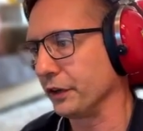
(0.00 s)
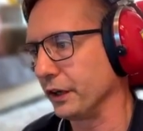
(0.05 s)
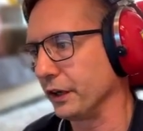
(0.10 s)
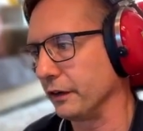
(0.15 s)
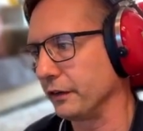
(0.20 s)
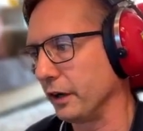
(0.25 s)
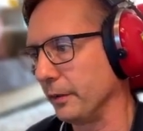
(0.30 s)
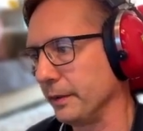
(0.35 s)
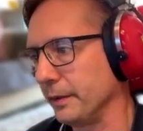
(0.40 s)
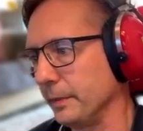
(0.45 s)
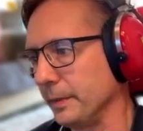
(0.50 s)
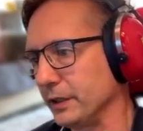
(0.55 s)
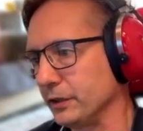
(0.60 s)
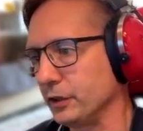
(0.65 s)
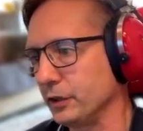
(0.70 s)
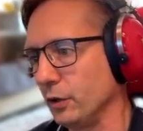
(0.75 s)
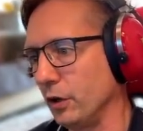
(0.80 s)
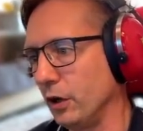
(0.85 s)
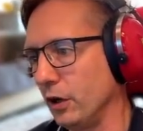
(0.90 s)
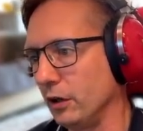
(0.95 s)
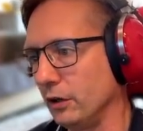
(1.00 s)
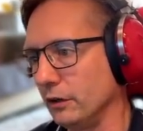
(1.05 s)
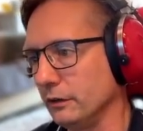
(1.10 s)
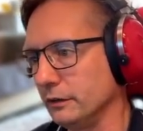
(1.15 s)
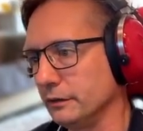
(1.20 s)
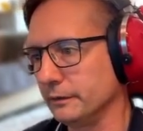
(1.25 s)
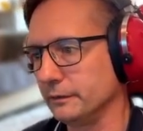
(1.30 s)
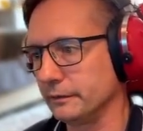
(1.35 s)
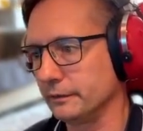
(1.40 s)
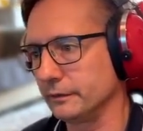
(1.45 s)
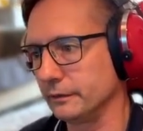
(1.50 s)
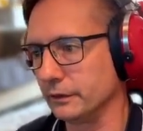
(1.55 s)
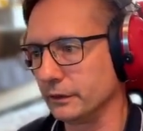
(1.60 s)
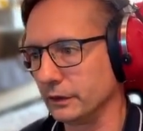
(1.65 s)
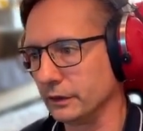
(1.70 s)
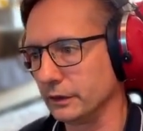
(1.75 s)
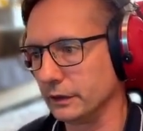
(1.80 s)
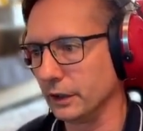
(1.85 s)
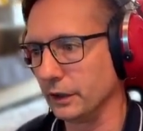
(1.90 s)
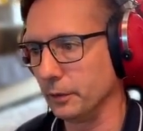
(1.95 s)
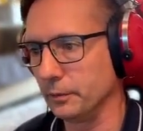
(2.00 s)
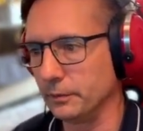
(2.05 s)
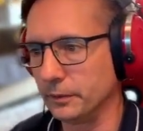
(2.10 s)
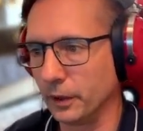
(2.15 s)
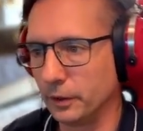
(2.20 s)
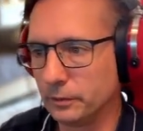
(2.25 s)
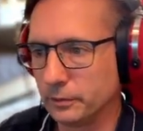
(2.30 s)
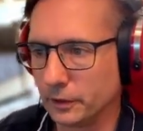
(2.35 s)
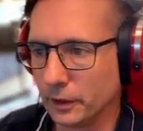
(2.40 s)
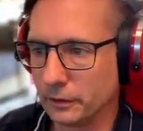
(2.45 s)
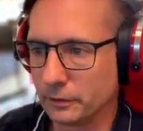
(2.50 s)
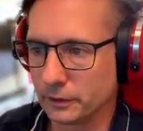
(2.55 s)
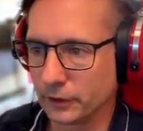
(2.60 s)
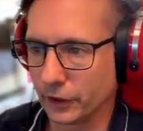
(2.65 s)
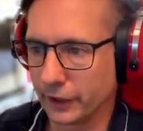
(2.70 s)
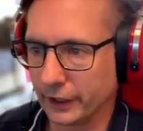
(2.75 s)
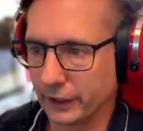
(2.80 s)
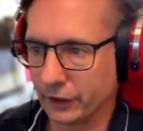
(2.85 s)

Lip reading: I've come in a bit too hot. Nope. Got it.